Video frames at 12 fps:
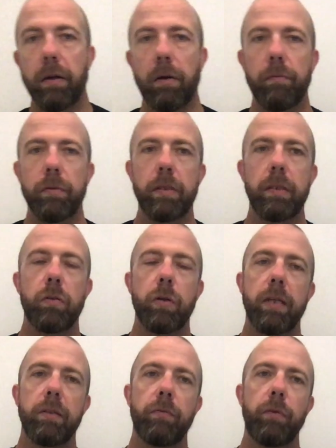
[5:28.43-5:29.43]
obviously
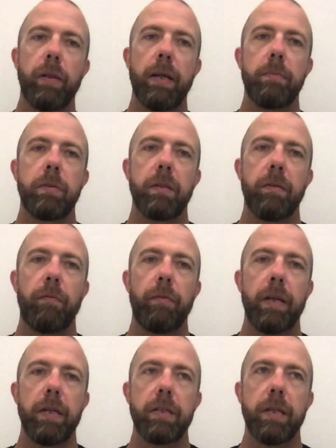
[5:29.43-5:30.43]
transfer them to the
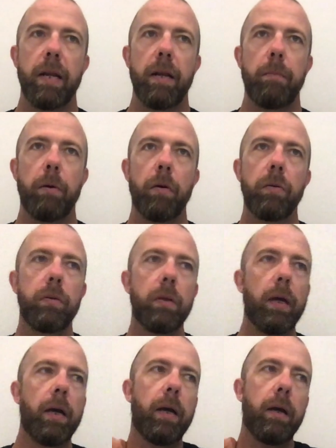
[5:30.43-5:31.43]
finish then upon
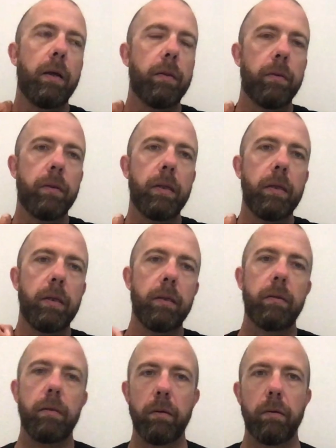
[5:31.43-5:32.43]

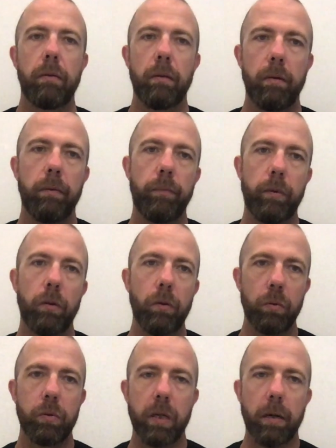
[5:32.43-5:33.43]

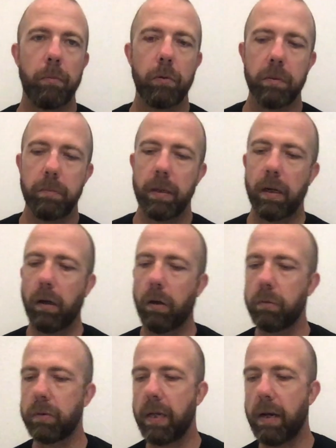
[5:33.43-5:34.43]
those checkpoints being
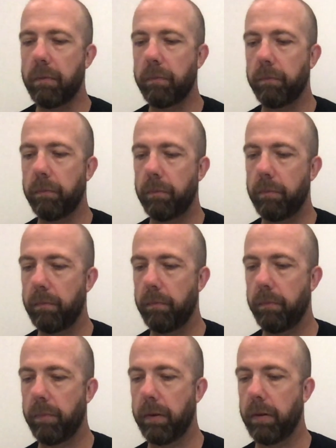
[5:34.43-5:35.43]
closed down.
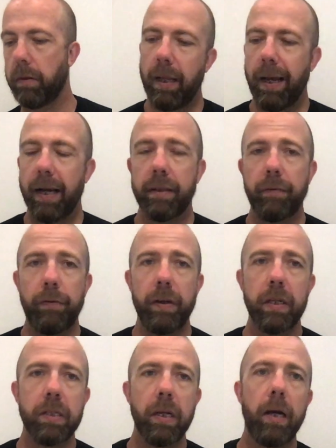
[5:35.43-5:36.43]
At the
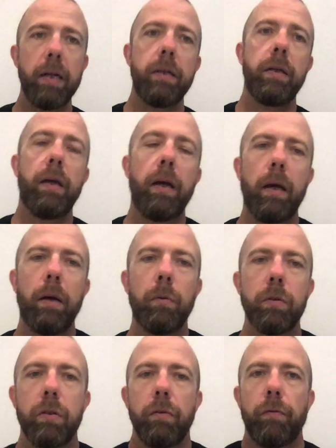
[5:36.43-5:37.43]
finish line,
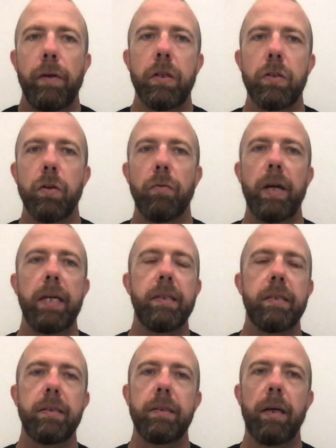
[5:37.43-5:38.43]
once you've finished your
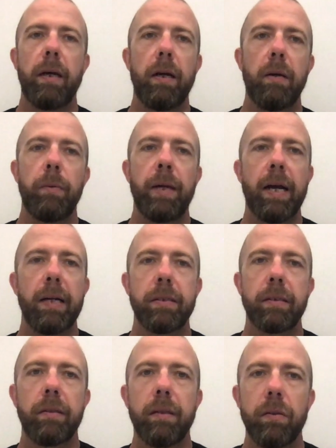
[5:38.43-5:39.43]
race, we
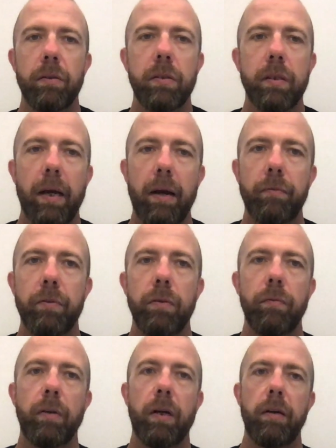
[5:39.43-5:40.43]
ask that after
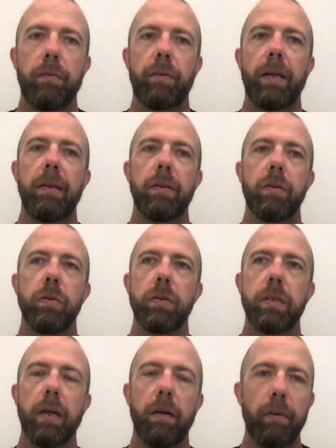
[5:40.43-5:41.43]
you've kind of gathered
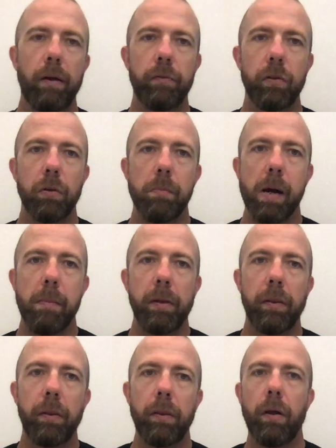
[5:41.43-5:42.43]
yourself, after your
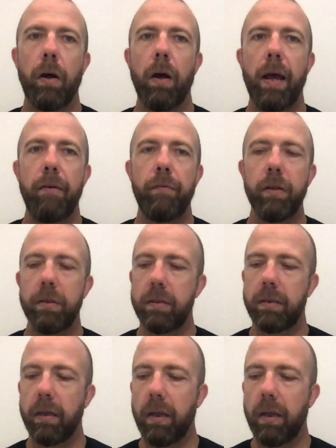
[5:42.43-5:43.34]
mammoth effort,